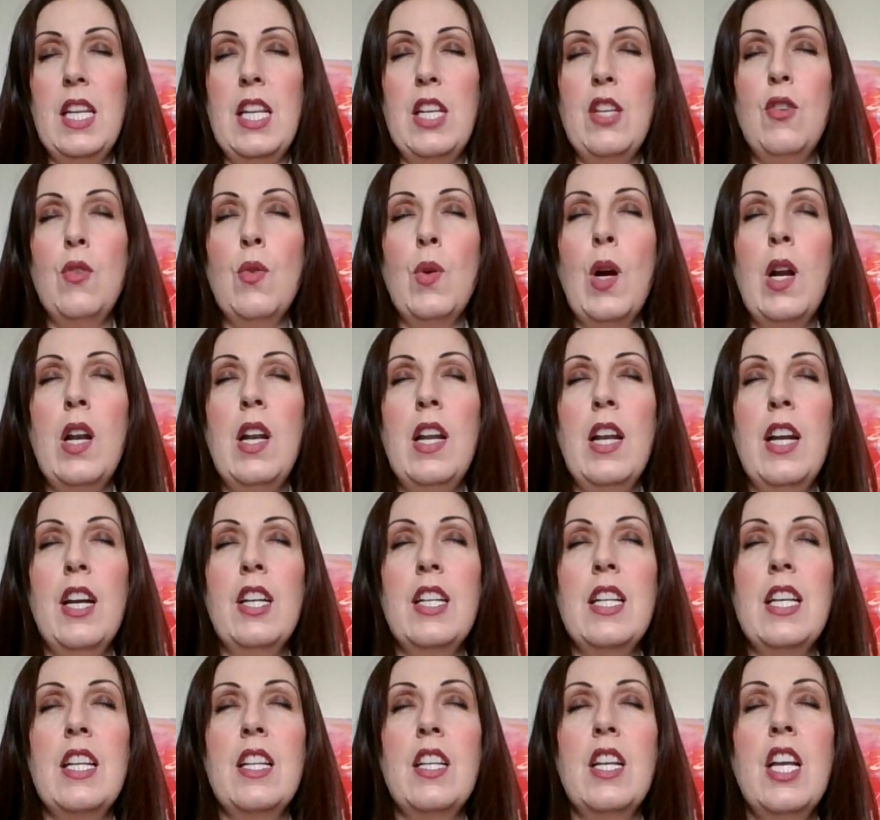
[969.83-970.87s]
You are
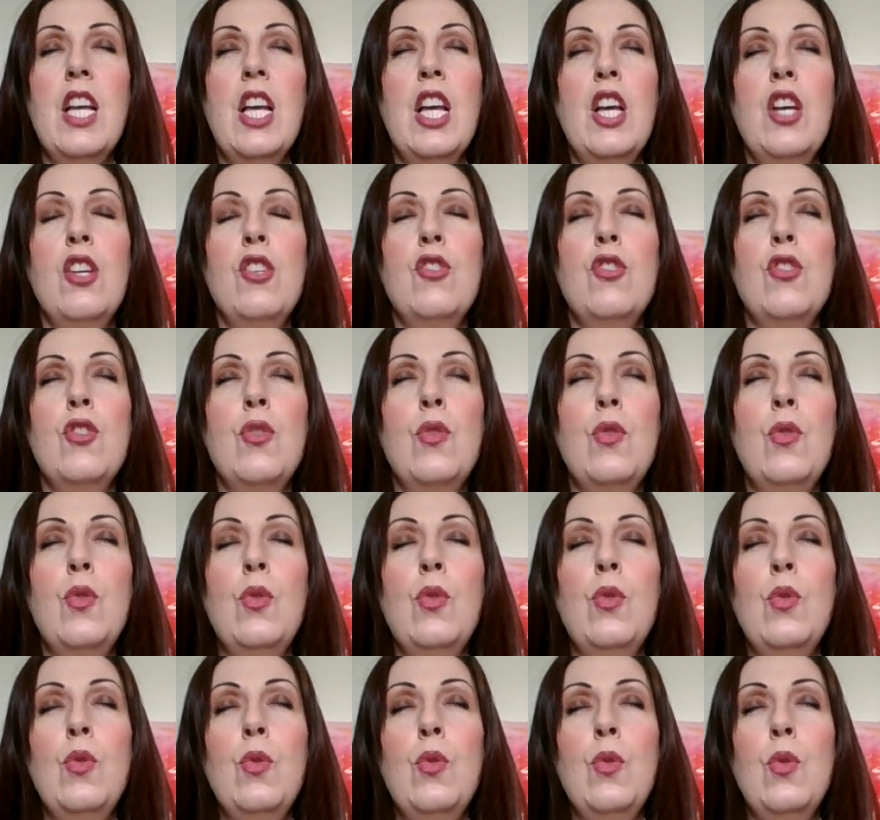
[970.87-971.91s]
learning
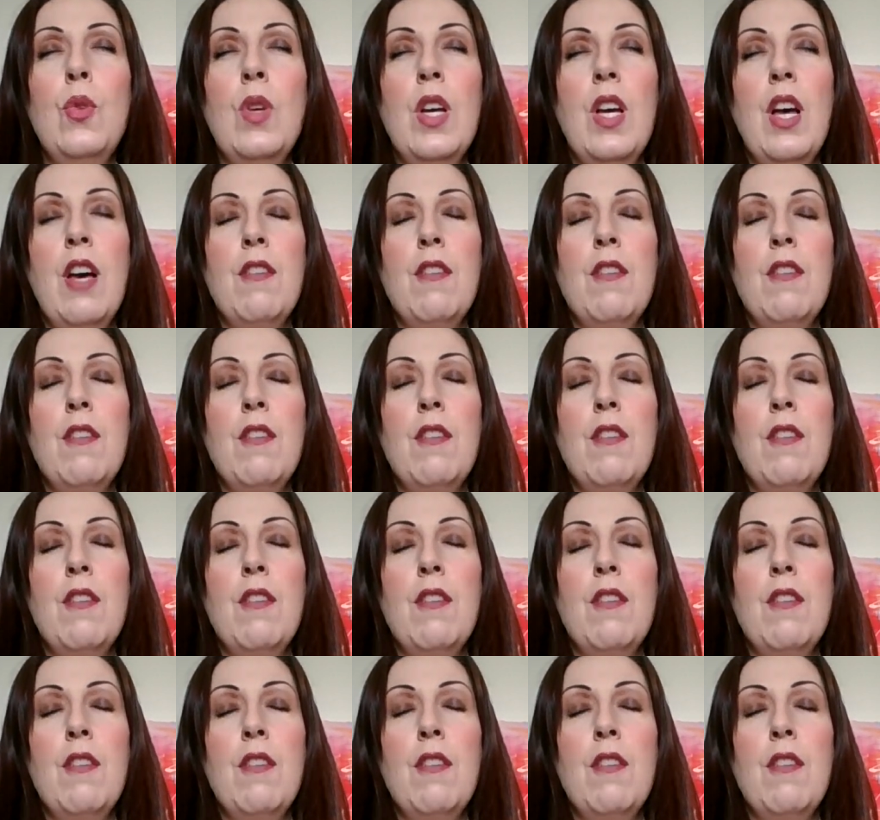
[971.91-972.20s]
to